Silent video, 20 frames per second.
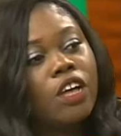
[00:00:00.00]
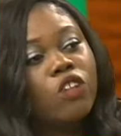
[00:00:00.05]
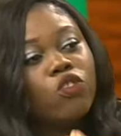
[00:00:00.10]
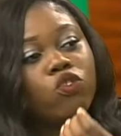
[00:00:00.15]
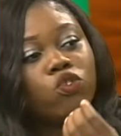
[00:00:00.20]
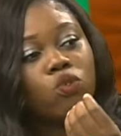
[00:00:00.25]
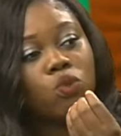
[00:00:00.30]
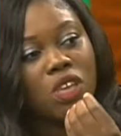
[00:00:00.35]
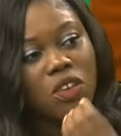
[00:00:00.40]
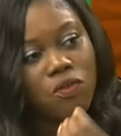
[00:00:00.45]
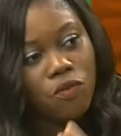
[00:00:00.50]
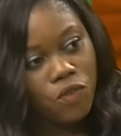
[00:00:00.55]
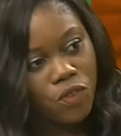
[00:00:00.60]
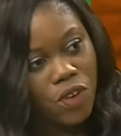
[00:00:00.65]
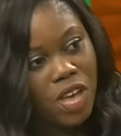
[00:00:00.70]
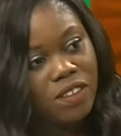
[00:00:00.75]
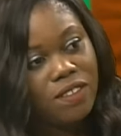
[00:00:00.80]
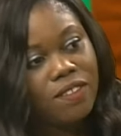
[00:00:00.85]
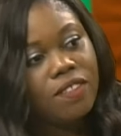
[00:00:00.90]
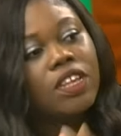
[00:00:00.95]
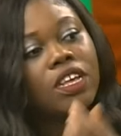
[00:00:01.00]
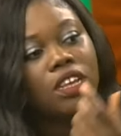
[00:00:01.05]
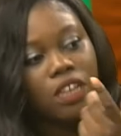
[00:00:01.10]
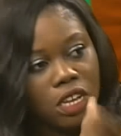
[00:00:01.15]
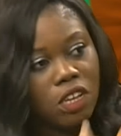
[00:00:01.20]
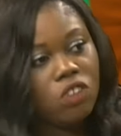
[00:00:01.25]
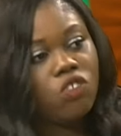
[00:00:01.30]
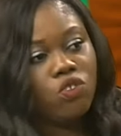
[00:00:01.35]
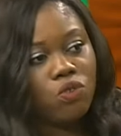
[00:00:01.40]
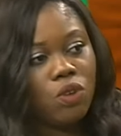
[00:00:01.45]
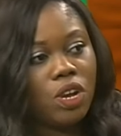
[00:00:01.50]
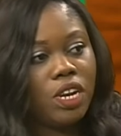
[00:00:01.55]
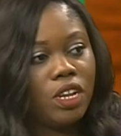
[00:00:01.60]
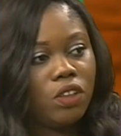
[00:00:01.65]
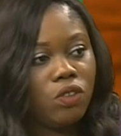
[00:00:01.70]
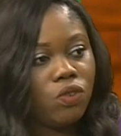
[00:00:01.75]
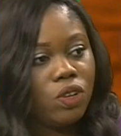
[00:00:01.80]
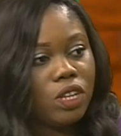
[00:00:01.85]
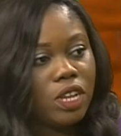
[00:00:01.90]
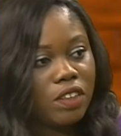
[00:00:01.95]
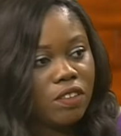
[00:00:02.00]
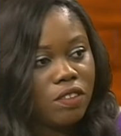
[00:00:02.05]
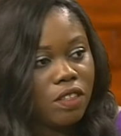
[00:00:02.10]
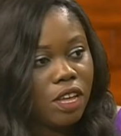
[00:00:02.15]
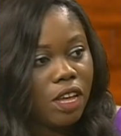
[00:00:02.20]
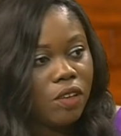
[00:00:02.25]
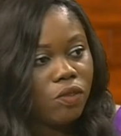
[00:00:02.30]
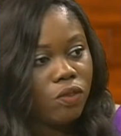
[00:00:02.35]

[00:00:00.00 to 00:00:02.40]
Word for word: to invest in trainings for their staff.